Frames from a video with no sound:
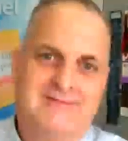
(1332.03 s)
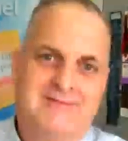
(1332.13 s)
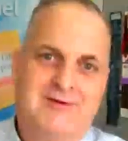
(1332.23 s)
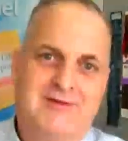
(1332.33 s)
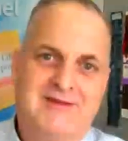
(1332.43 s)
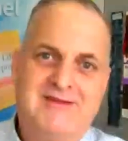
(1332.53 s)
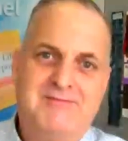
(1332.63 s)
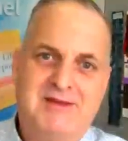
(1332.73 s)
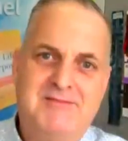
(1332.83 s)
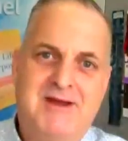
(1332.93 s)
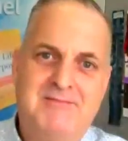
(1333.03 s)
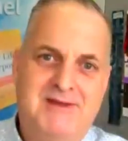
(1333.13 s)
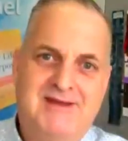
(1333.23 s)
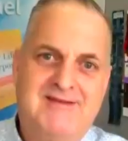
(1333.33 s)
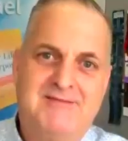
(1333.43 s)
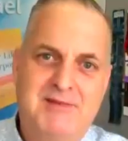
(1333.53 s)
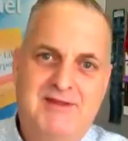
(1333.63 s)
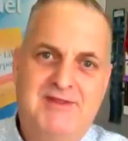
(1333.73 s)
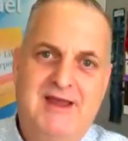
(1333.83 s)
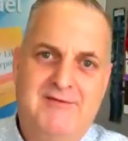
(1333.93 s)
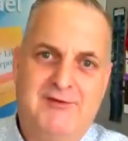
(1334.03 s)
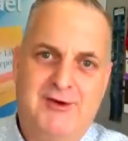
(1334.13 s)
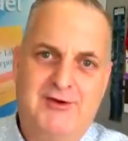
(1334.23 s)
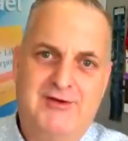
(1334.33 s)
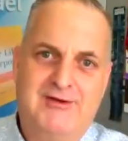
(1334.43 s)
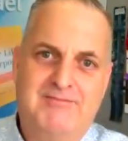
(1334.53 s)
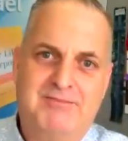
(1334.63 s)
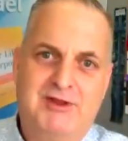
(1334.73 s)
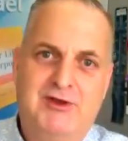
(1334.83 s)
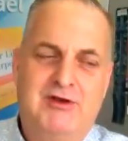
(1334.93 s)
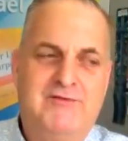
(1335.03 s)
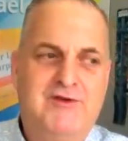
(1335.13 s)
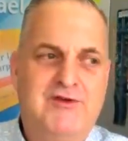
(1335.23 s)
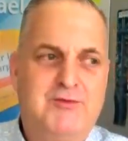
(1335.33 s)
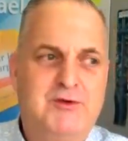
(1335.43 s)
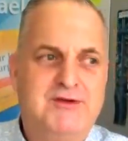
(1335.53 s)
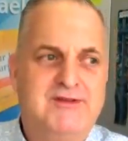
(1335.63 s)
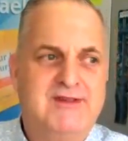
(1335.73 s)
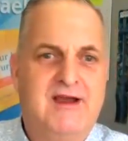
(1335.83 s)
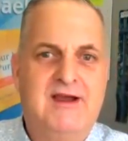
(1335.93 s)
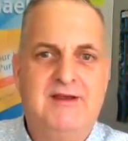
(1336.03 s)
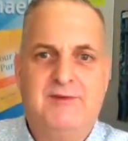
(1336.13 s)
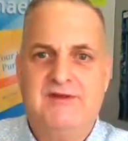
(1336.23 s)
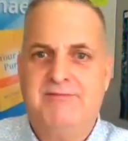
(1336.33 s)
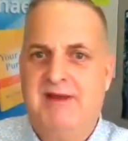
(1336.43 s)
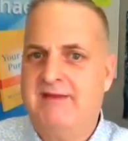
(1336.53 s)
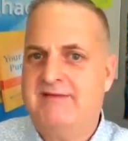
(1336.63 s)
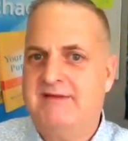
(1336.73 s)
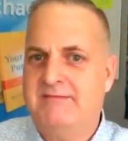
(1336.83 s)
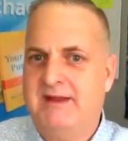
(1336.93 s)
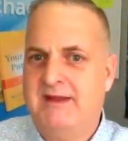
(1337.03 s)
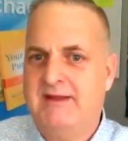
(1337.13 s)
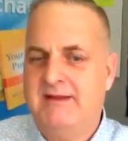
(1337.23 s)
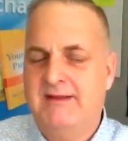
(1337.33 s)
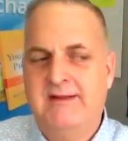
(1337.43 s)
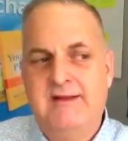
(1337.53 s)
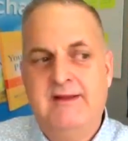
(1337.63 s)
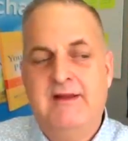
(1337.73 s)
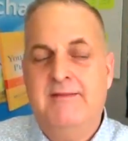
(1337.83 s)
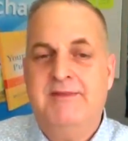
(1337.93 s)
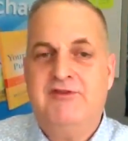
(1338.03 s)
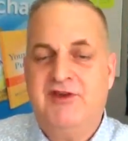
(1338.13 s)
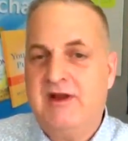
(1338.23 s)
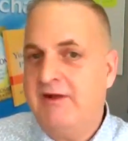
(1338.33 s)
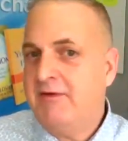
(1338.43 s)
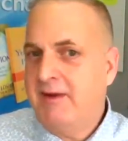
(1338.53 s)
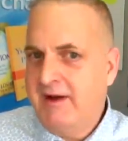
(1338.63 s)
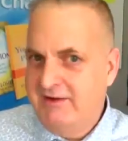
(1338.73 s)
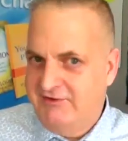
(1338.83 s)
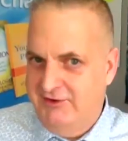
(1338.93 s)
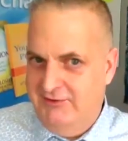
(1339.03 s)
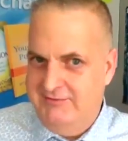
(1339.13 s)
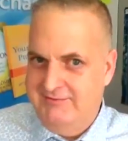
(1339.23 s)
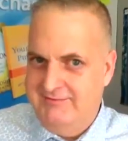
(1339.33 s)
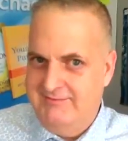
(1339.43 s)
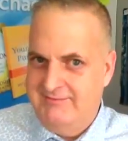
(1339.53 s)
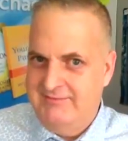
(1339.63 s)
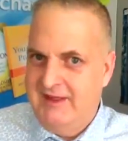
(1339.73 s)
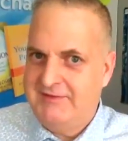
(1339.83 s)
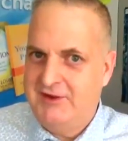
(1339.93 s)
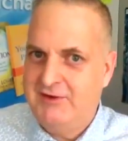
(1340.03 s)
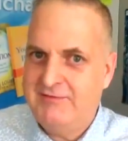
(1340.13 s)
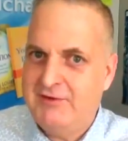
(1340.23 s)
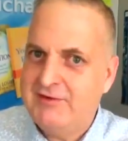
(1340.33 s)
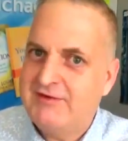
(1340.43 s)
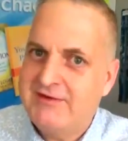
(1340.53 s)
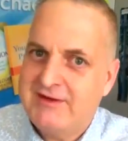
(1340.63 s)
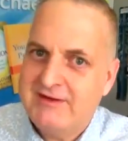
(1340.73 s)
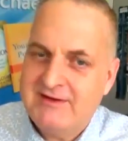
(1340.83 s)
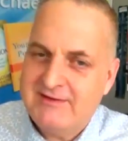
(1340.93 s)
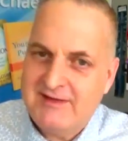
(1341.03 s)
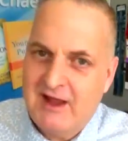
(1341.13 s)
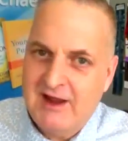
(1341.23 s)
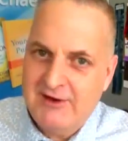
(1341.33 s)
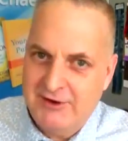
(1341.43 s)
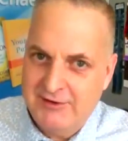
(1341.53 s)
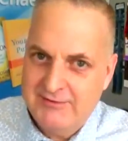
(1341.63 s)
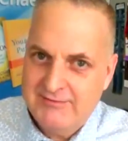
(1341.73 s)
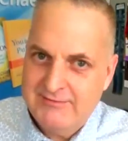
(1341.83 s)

Could this be my biggest myth ever? The universe will decide what's best to me. Should I remind you that the universe isn't a decider?